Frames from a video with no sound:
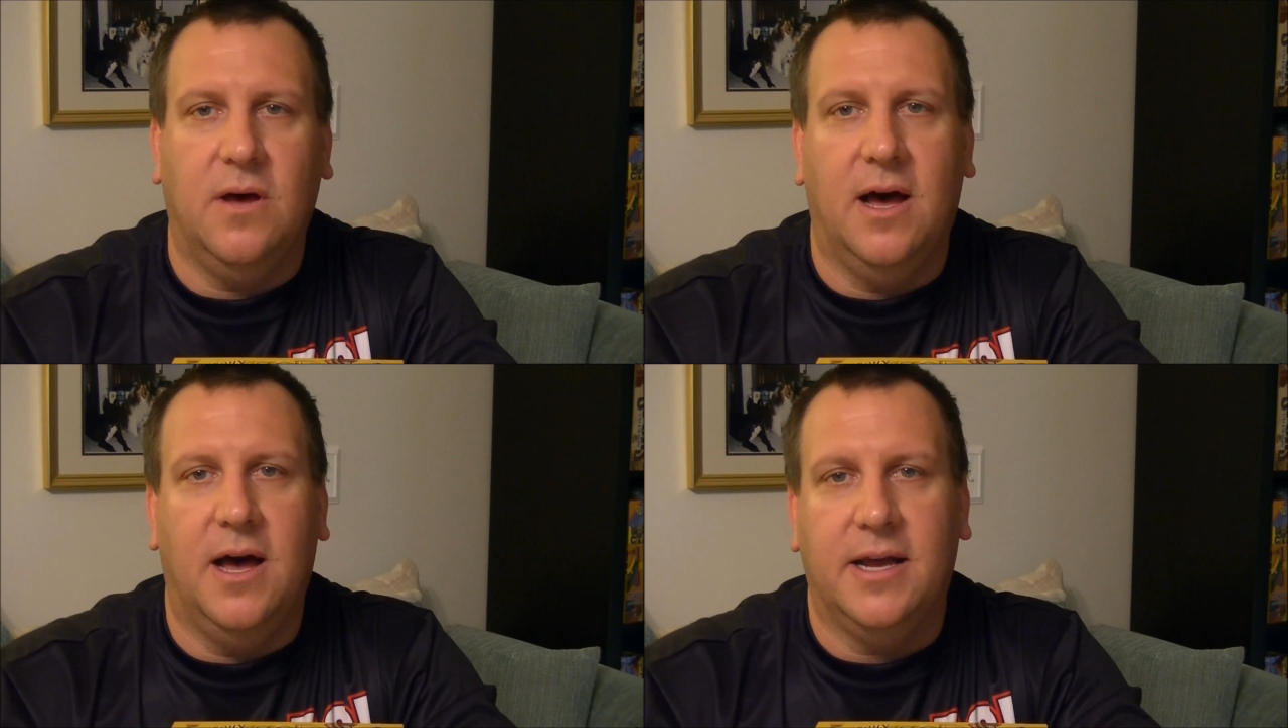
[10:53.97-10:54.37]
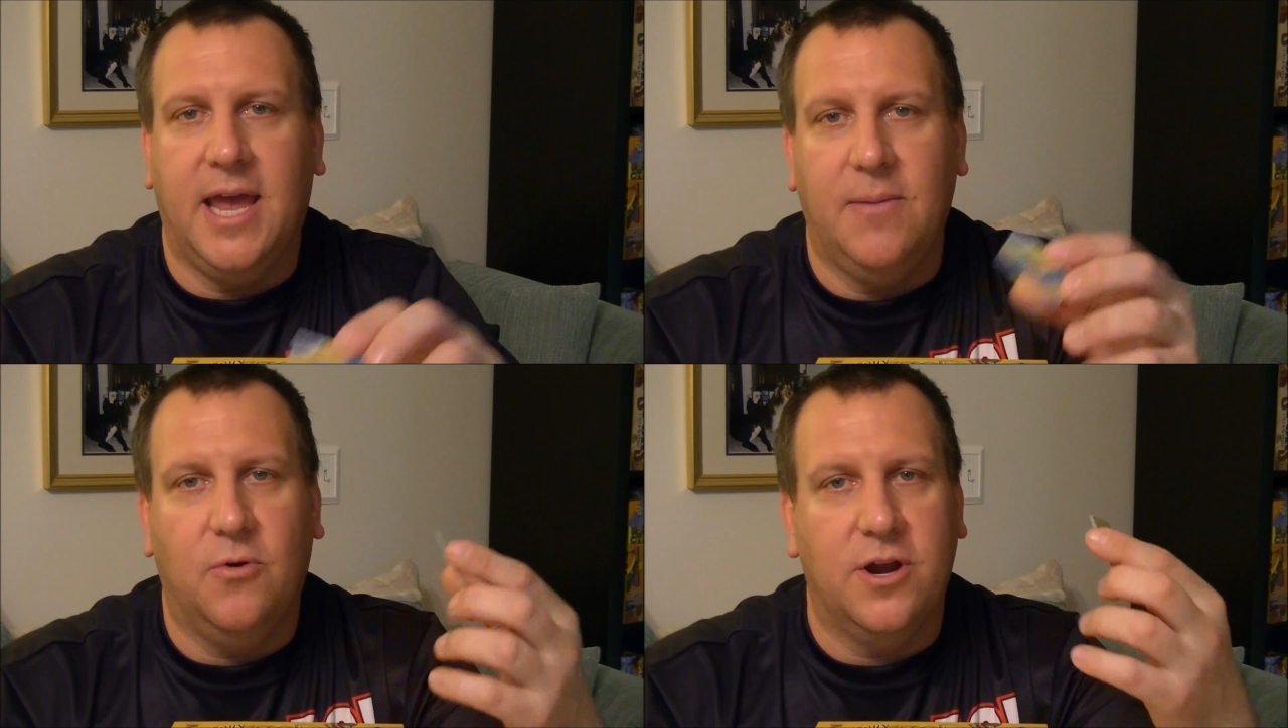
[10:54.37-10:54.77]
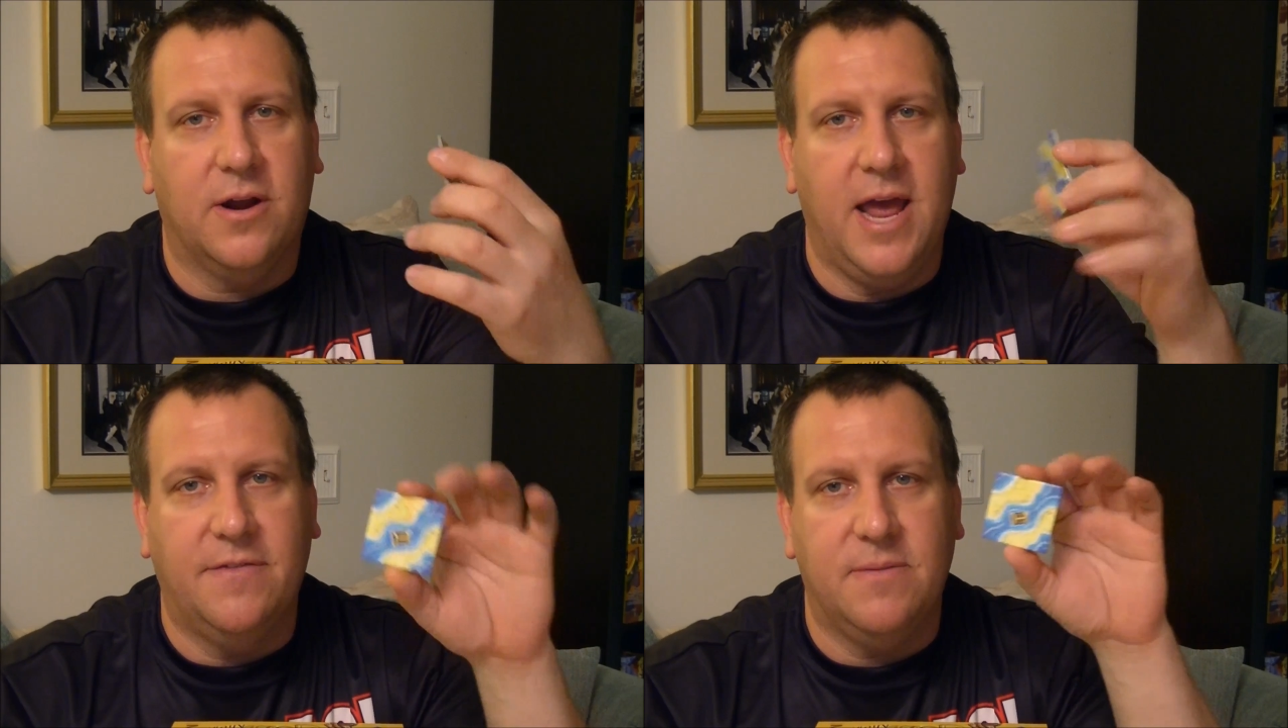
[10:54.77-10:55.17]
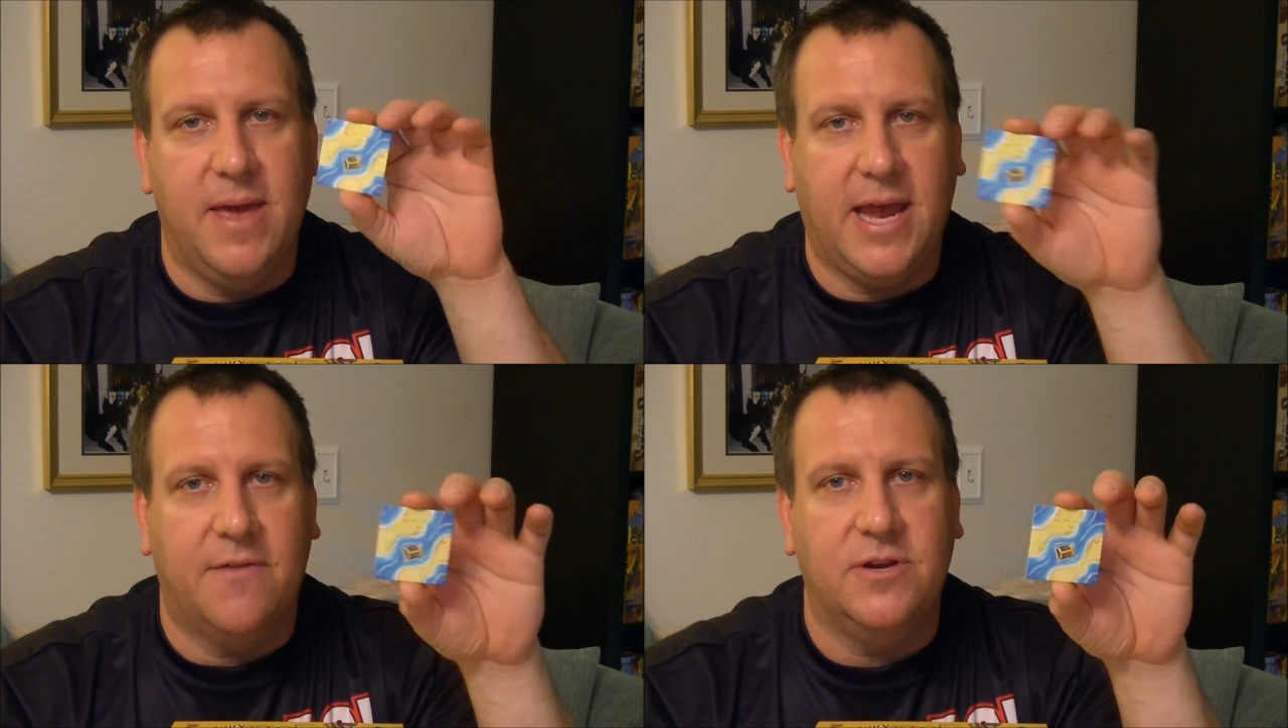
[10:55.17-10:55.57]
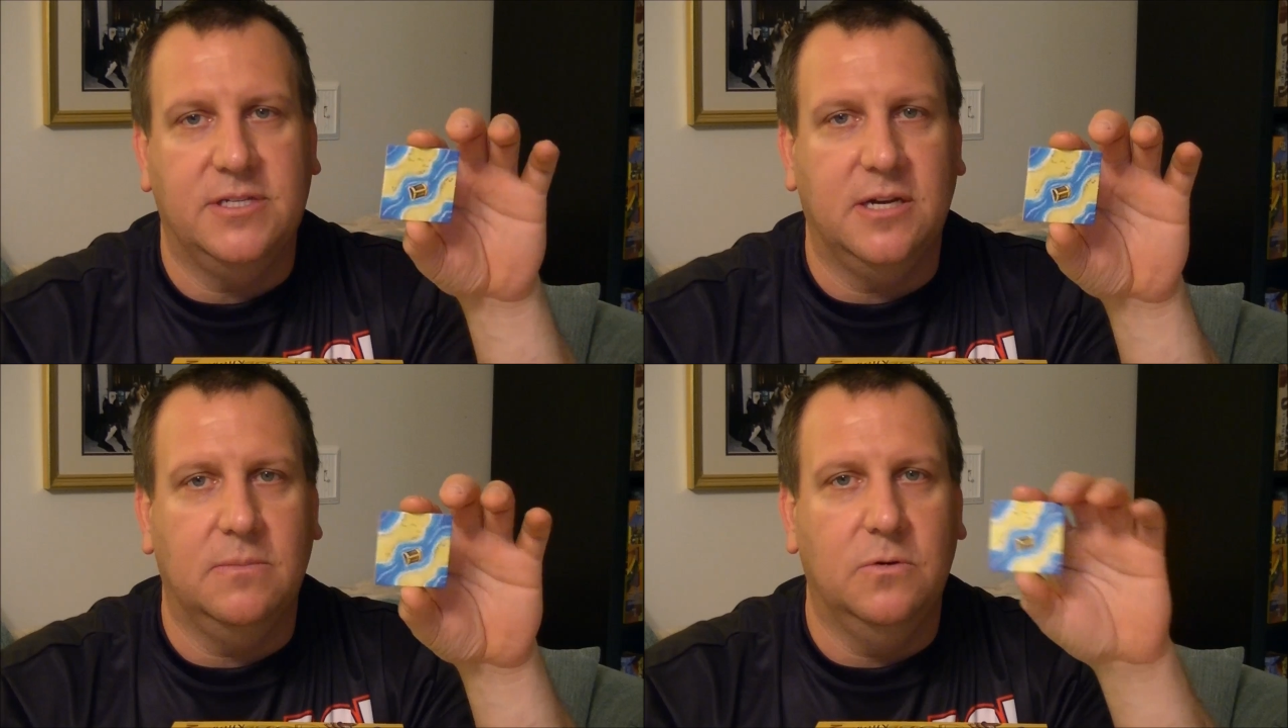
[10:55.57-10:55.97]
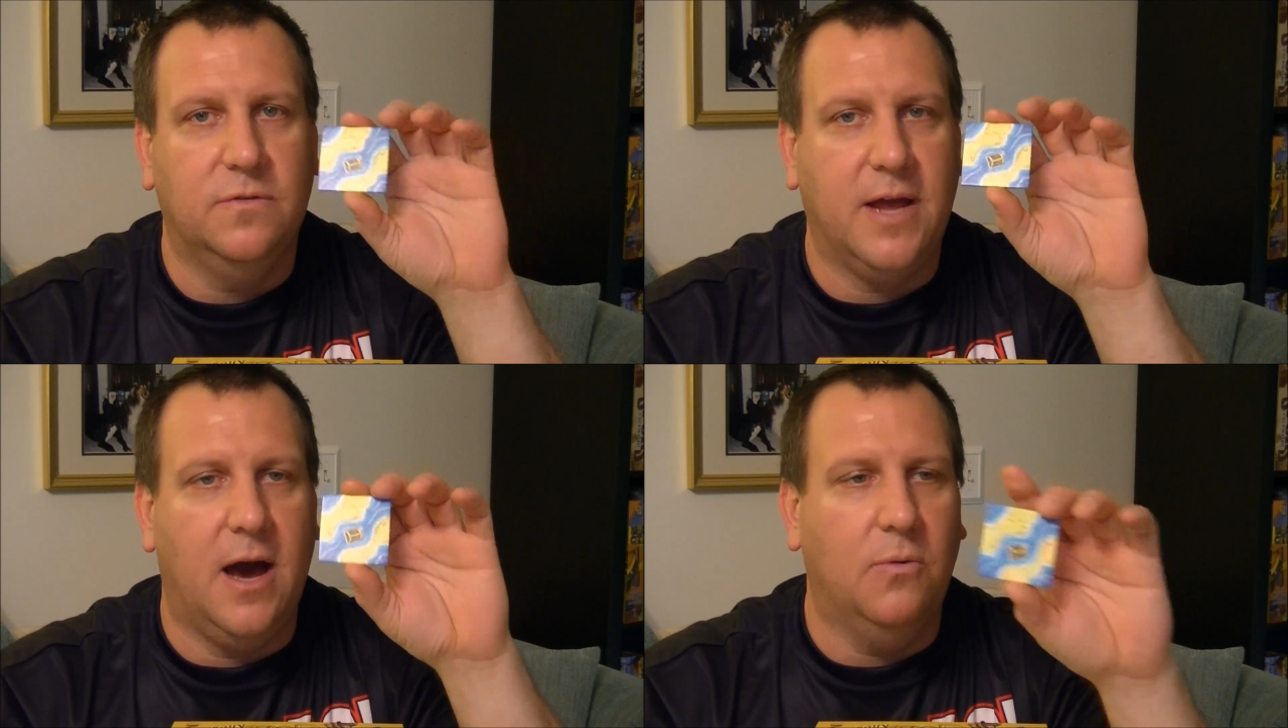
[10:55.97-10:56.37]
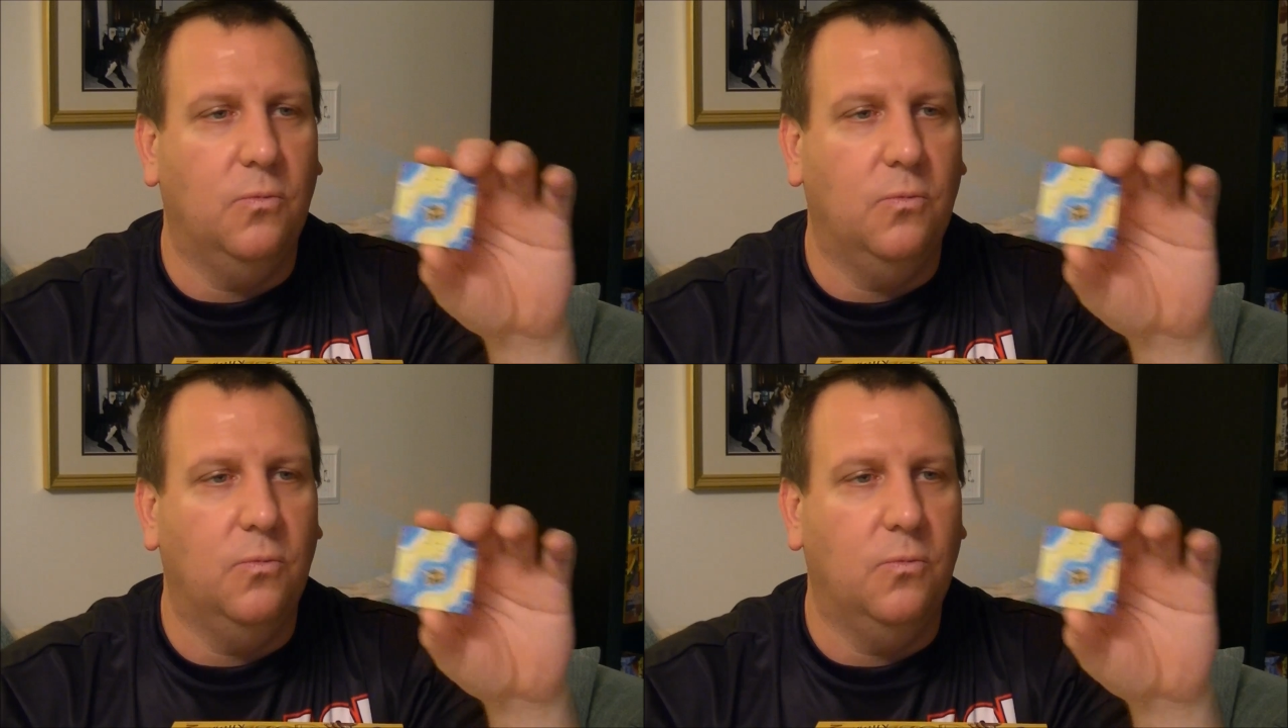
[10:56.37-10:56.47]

a game where you're going to have to make every single move count.